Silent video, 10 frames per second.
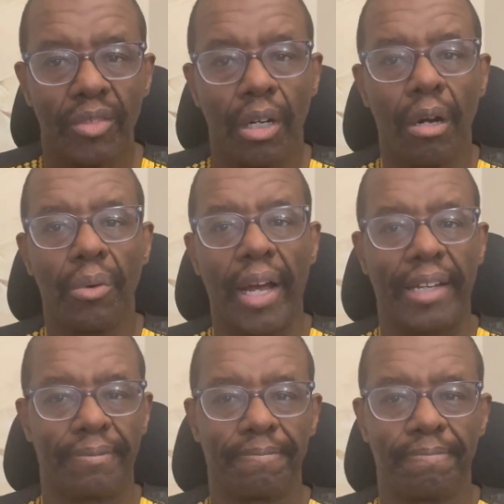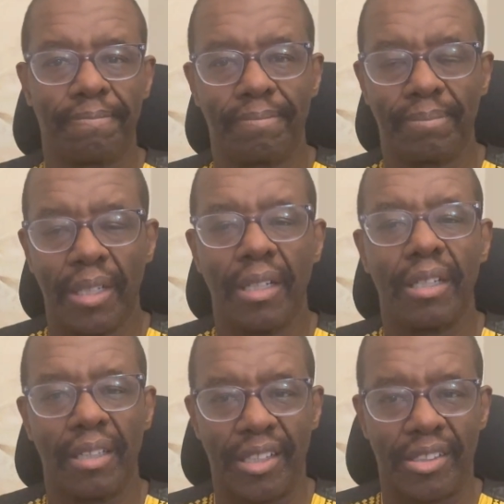All right,
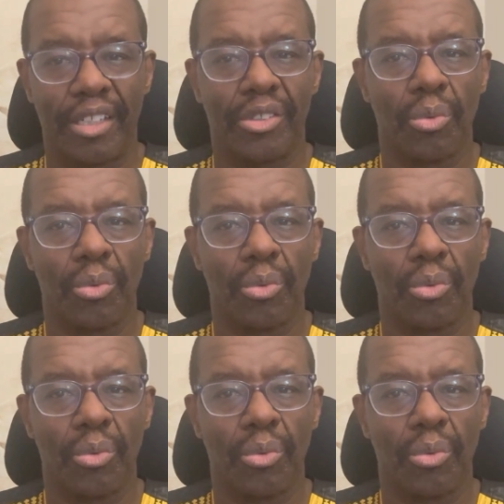let's get to